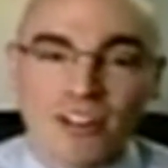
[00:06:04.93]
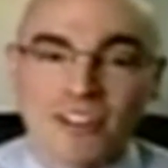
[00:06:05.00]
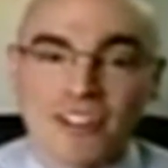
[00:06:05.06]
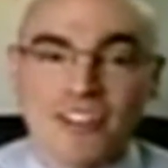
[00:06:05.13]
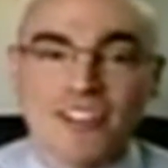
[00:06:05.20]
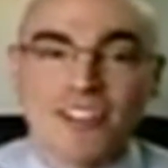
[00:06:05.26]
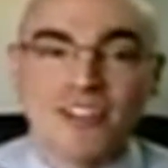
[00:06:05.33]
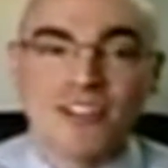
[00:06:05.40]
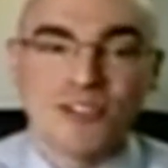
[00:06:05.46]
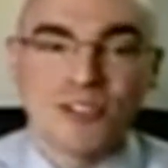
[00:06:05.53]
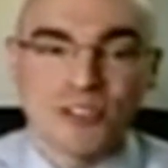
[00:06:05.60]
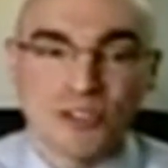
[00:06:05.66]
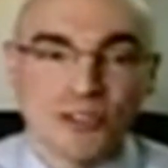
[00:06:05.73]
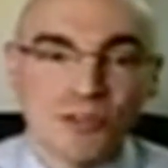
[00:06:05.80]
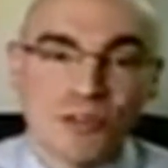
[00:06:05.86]
and continue
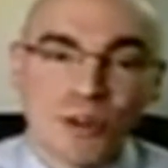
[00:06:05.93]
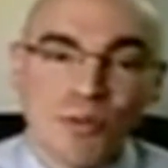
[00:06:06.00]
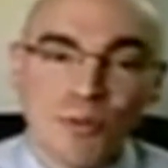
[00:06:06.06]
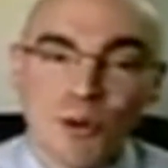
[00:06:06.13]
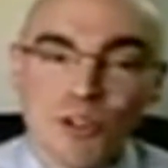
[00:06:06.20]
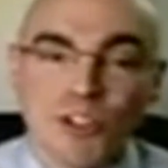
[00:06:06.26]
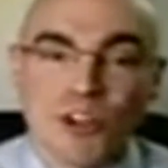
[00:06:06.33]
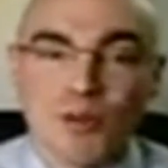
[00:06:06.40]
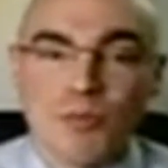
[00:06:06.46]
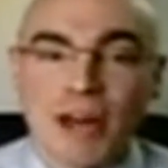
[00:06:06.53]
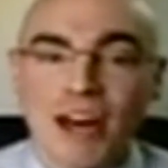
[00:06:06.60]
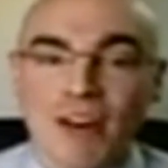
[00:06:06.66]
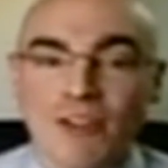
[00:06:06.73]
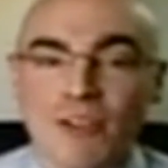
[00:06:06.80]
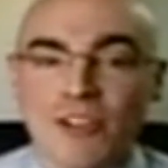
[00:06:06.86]
to push our
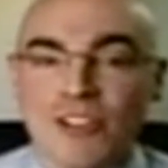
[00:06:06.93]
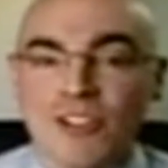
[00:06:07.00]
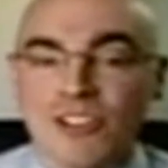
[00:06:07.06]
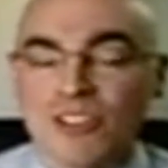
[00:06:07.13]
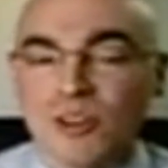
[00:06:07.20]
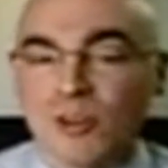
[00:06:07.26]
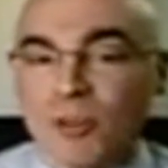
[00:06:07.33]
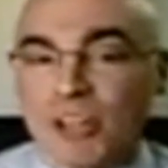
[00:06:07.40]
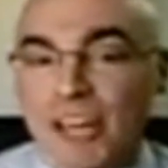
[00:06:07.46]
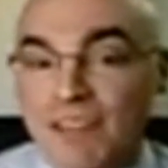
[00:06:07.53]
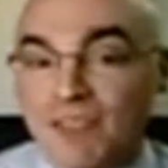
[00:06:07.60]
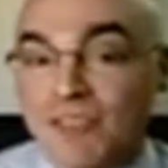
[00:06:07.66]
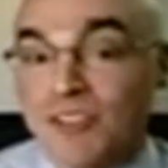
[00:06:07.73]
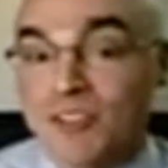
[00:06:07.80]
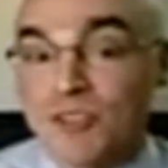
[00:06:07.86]
boundaries, you know, we
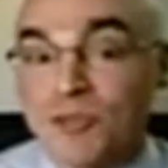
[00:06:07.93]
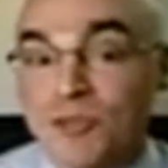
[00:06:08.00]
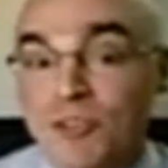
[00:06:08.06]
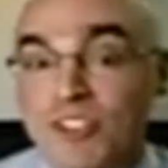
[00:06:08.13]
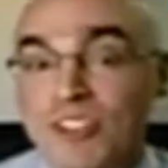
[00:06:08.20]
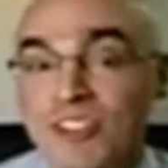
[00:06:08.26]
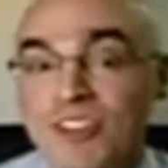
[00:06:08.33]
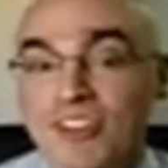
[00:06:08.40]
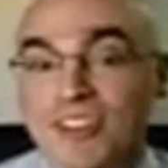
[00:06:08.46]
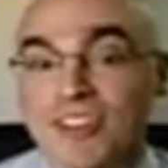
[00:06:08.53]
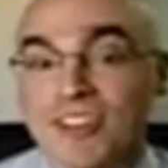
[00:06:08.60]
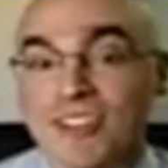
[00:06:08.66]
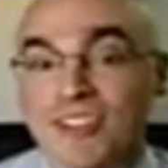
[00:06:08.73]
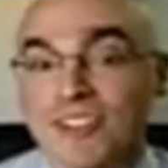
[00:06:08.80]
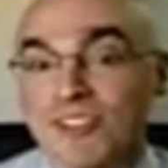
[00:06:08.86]
have to do risky
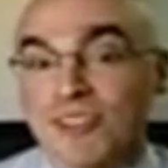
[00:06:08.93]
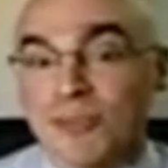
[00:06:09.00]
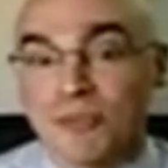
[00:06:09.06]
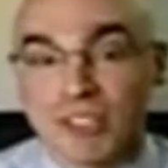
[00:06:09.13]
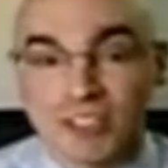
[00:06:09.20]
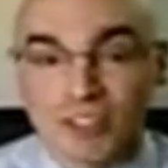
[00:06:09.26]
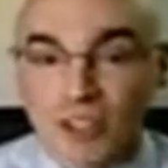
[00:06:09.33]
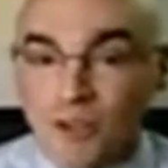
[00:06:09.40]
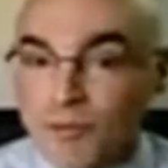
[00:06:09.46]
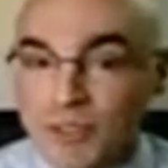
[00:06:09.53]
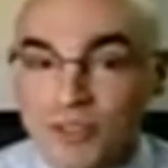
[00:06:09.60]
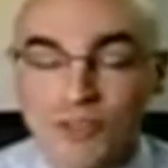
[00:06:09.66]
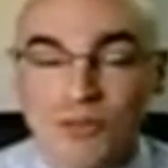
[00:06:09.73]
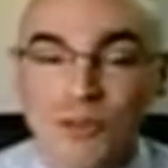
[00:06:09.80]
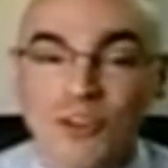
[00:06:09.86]
things. You know, when
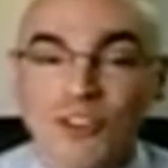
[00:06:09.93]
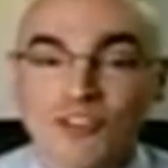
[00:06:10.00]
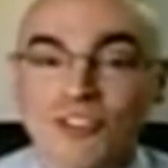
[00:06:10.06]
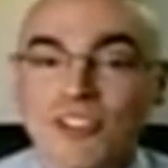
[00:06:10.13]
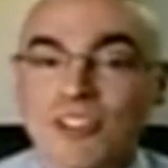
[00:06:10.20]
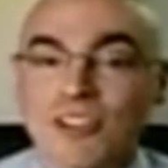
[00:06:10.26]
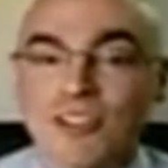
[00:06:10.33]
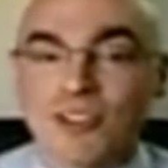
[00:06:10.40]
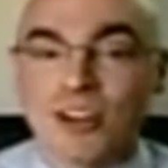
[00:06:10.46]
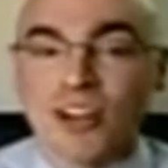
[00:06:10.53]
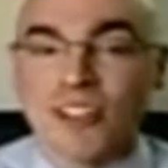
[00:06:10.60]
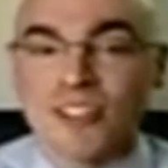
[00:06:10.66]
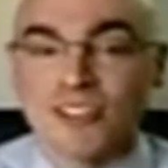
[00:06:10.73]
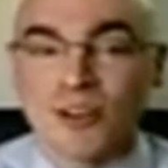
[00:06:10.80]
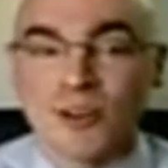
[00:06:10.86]
this first sailed
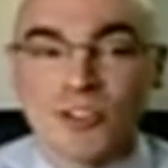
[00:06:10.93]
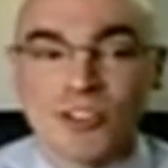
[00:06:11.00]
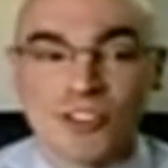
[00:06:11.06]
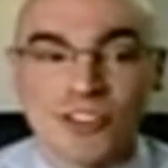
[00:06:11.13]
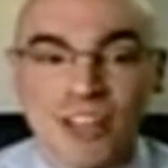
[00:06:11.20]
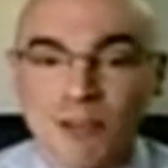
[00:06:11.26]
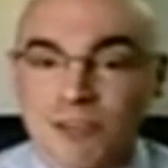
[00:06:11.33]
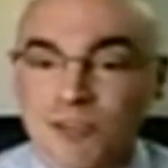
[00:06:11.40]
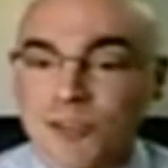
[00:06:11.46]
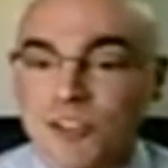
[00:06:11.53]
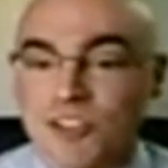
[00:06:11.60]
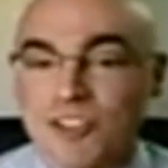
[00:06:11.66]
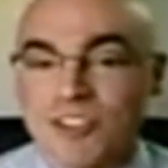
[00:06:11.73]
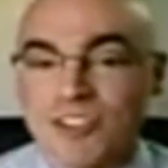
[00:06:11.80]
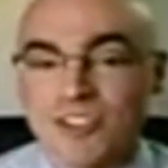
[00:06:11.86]
across the ocean, that was
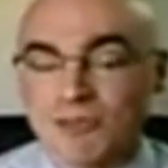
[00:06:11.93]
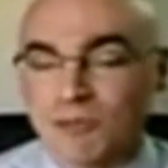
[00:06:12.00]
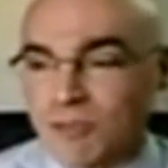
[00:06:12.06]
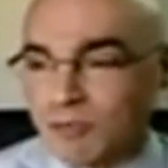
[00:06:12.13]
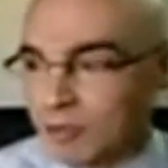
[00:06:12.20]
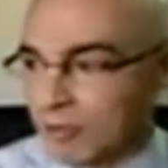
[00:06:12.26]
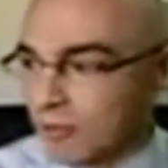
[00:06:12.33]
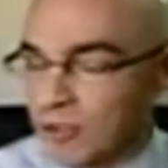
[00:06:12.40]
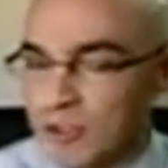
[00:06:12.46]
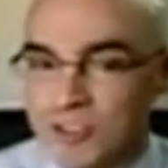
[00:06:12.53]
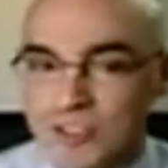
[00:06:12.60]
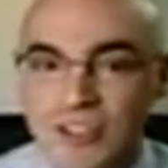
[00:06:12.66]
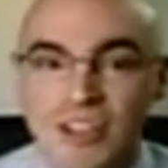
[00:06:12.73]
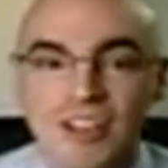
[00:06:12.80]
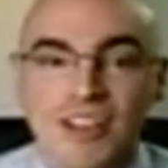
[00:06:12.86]
risky, and when we
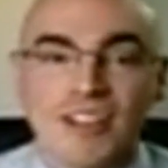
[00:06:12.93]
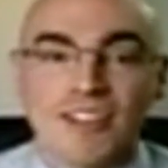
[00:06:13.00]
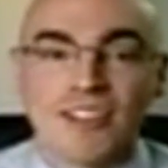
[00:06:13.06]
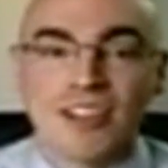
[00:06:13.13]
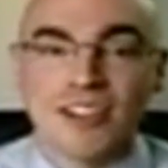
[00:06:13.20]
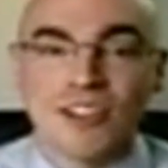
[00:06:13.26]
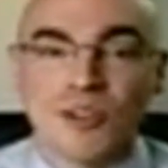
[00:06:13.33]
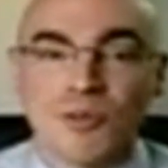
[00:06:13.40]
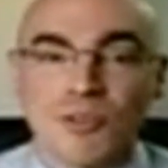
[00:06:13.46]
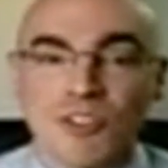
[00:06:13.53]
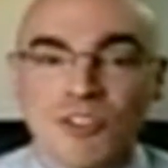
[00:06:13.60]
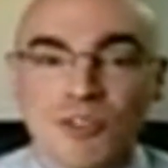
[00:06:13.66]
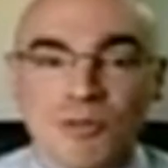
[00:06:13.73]
first sent humans